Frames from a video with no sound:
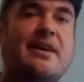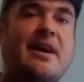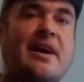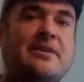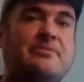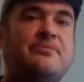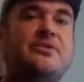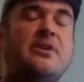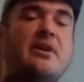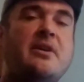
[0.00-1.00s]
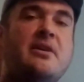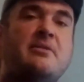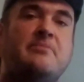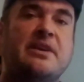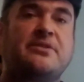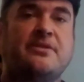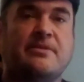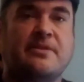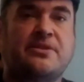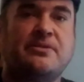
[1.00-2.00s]
items, make sure
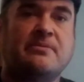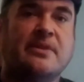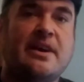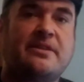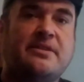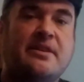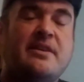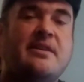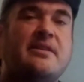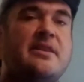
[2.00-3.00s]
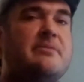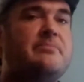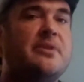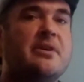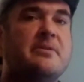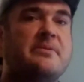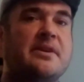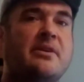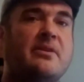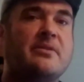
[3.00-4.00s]
that you let them know
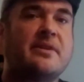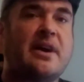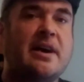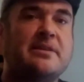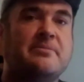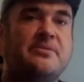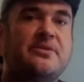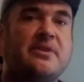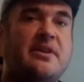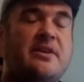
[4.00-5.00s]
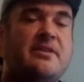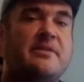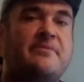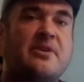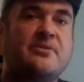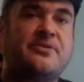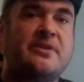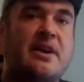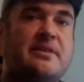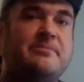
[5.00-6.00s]
that all the items The frozen
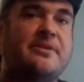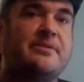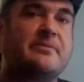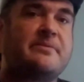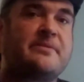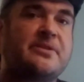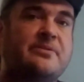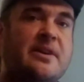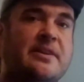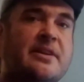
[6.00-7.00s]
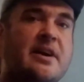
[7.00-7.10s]
items and the refrigerated